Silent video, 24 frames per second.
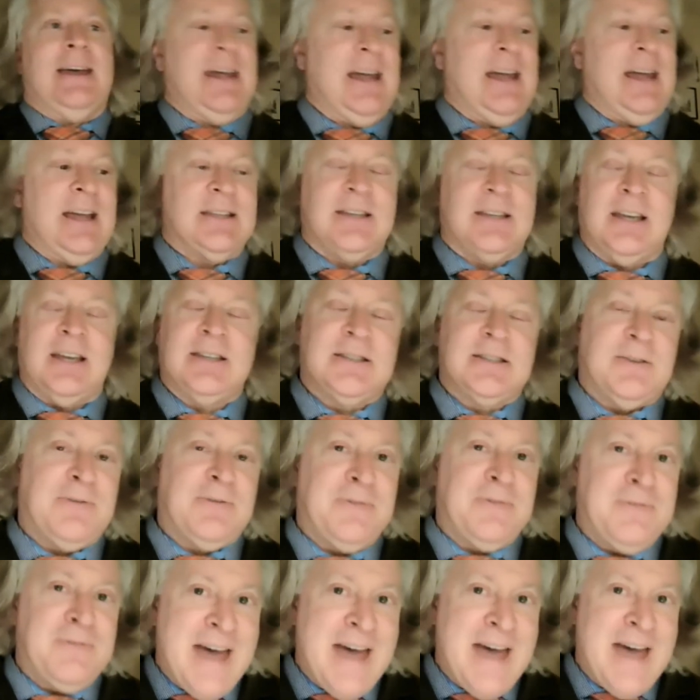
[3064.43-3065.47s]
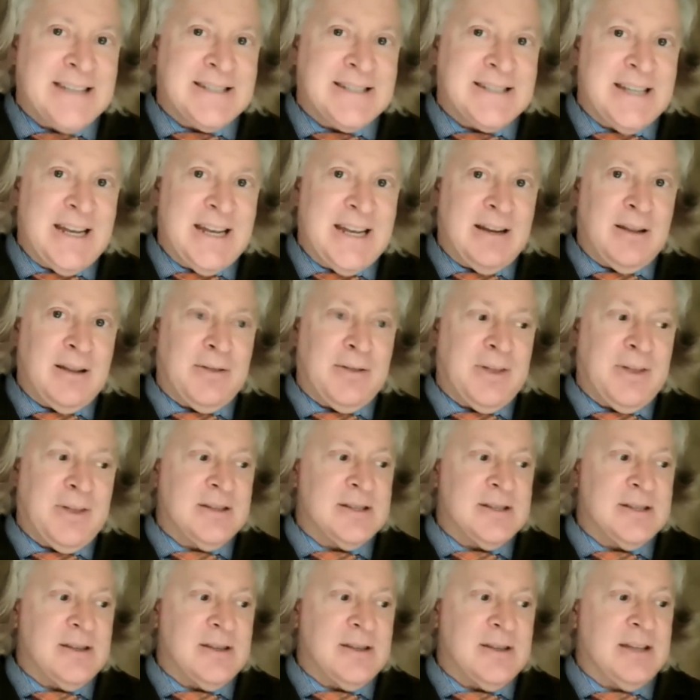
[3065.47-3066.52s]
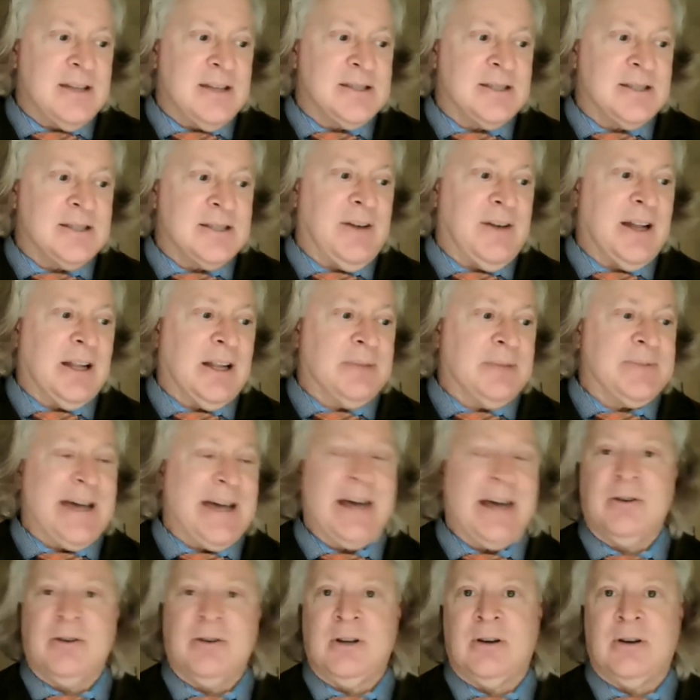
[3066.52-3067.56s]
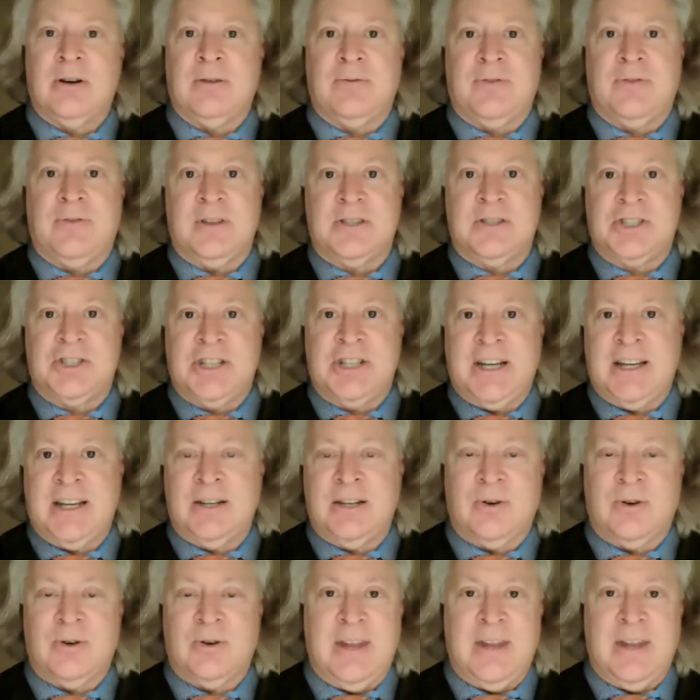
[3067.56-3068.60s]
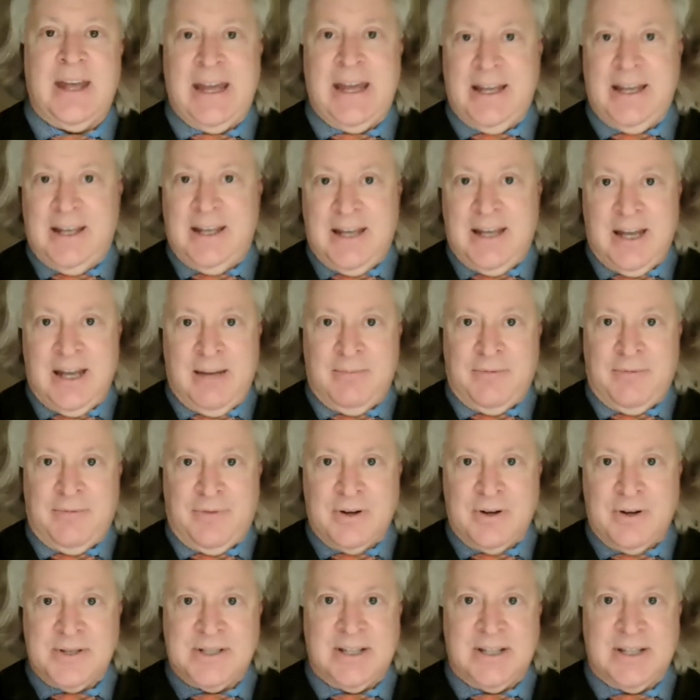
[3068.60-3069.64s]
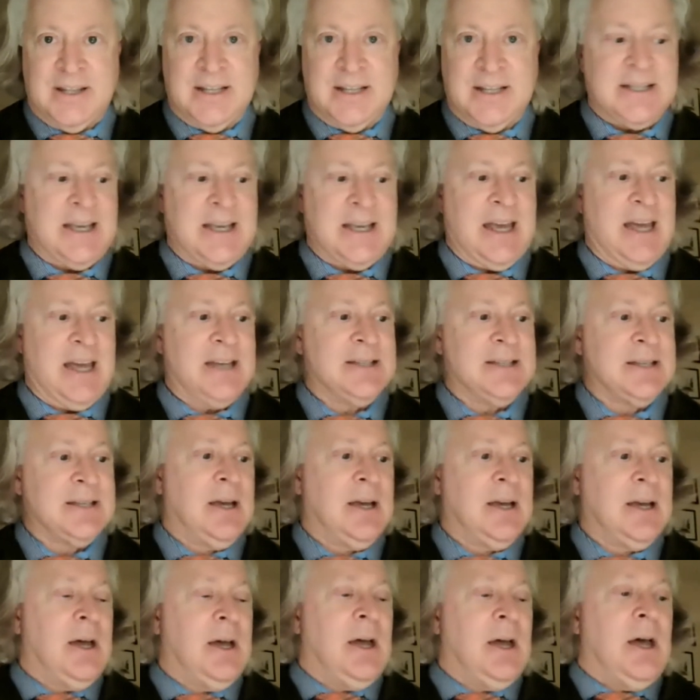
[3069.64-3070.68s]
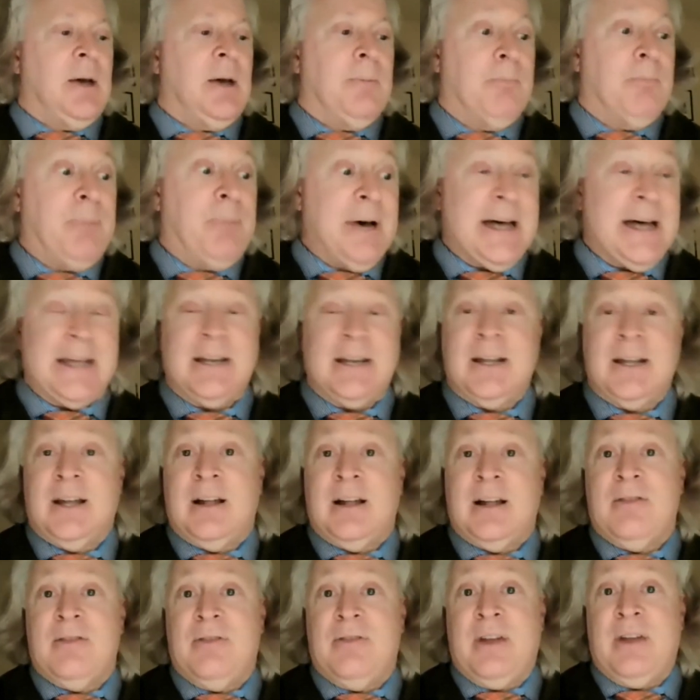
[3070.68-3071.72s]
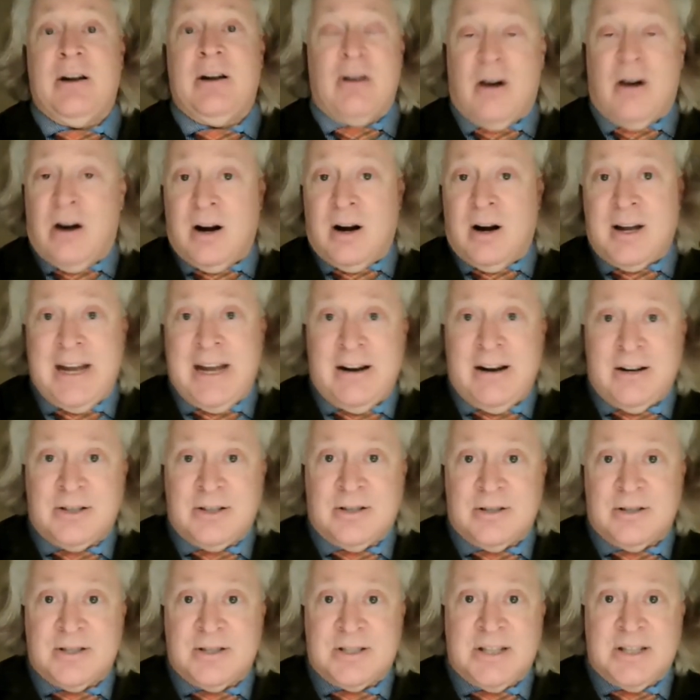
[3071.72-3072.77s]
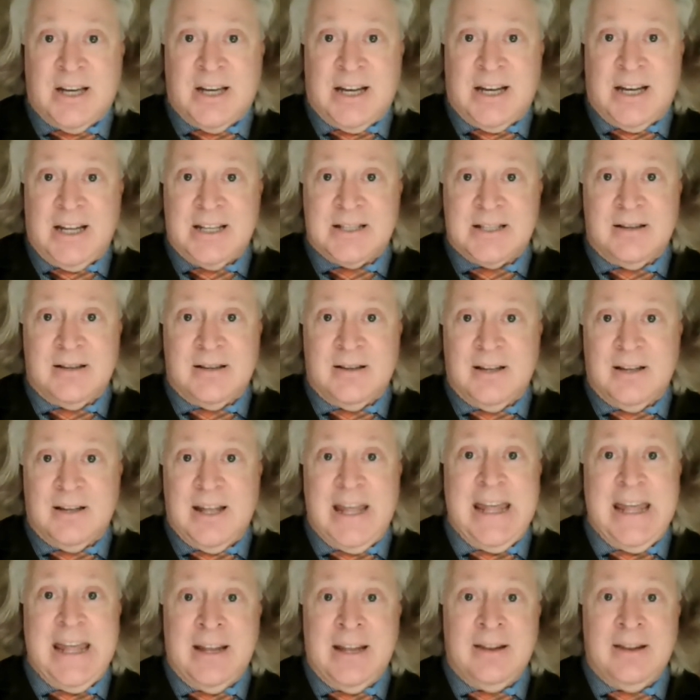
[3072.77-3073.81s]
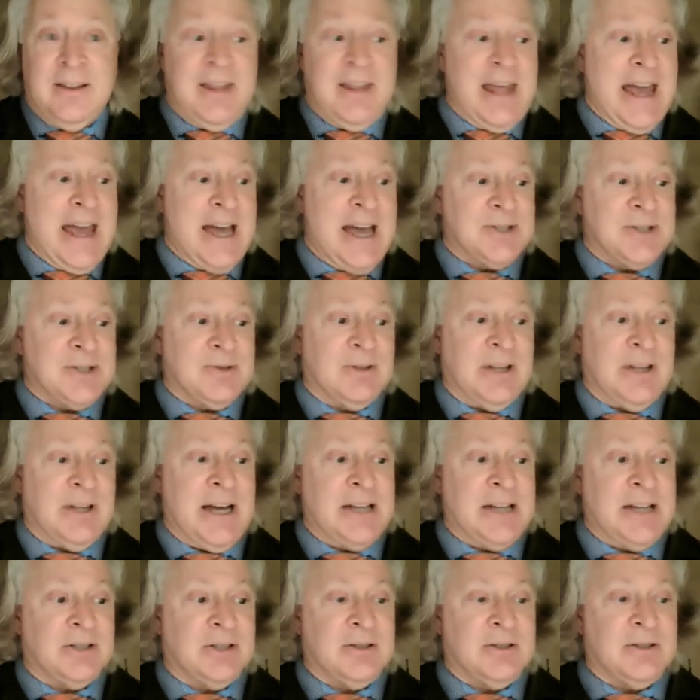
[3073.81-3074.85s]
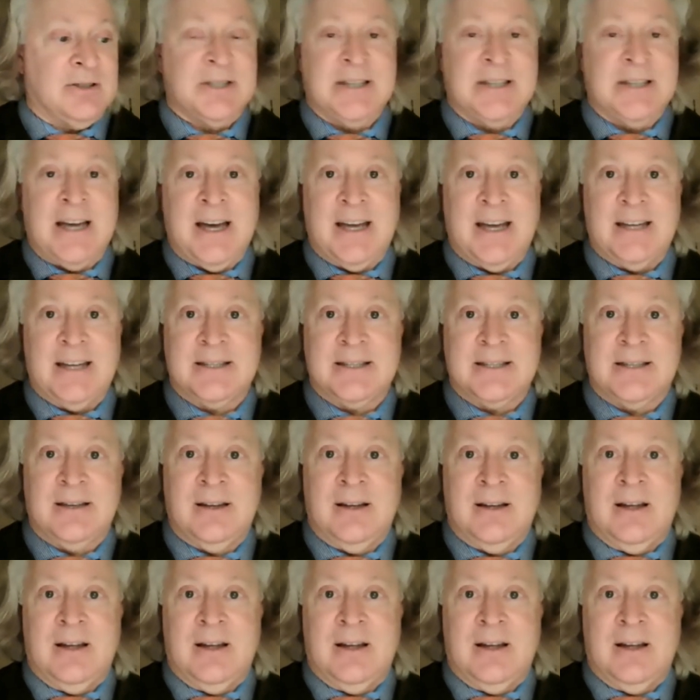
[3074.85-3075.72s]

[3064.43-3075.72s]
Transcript: It's a fascinating thing that's developed. I don't know if the chicken or the egg came first in this case, but there are character studies in the astrological signs.